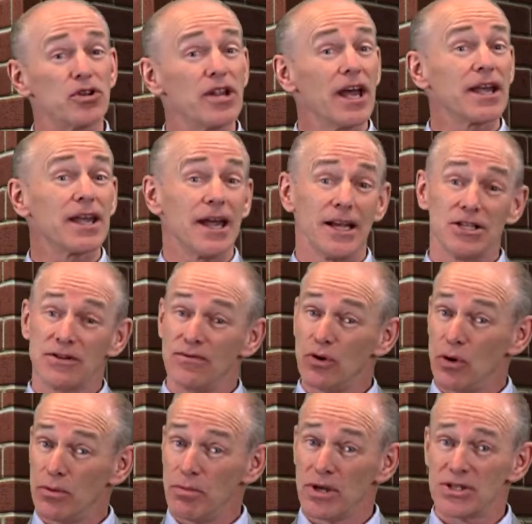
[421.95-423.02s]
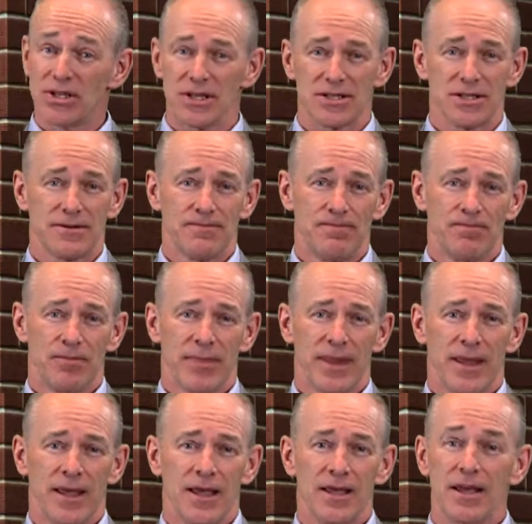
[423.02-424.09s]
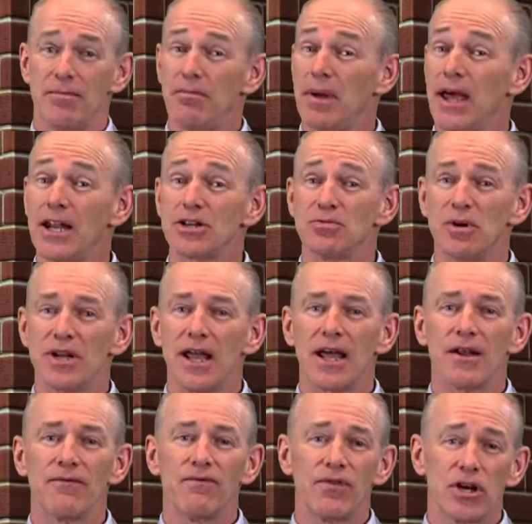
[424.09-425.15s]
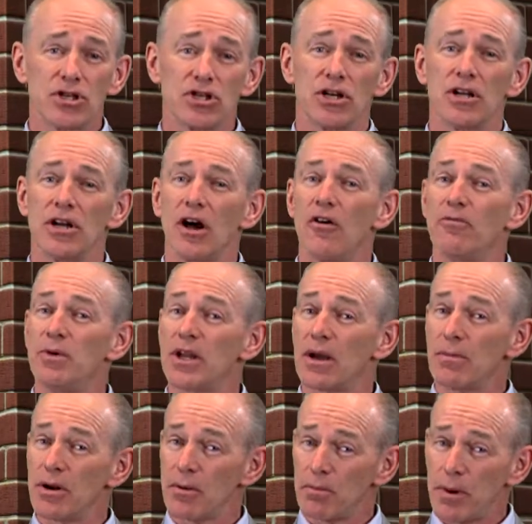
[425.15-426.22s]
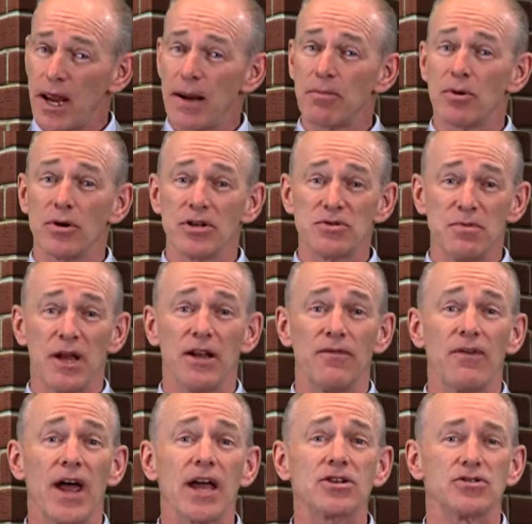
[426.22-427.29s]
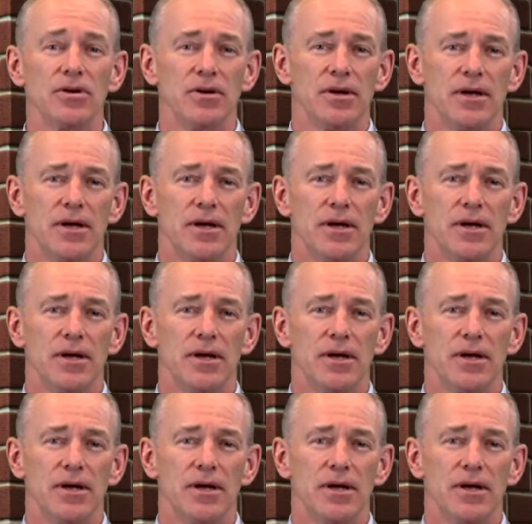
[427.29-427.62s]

decades of doing business. Yet management had a vision of becoming a paperless manufacturer,